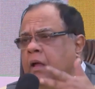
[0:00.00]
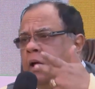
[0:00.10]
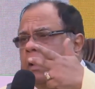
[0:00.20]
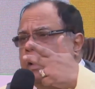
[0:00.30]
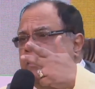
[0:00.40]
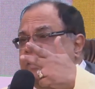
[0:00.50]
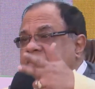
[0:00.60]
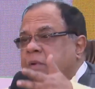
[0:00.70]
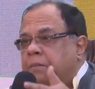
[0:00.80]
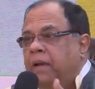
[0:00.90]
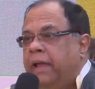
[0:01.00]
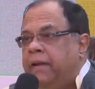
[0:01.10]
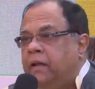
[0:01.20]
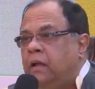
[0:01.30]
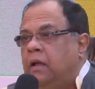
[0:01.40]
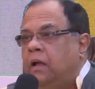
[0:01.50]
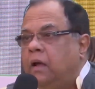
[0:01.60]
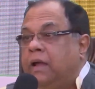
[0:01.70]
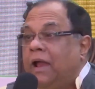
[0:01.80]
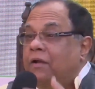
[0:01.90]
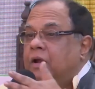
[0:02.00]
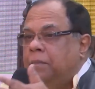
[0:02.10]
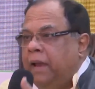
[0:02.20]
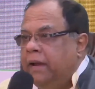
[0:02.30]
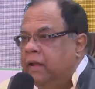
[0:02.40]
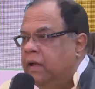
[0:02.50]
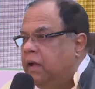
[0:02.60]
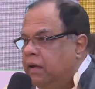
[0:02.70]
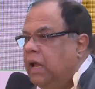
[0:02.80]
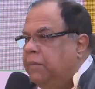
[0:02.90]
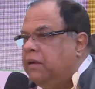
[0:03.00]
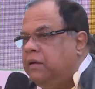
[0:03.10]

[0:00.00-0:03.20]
investment planning, career planning, name it.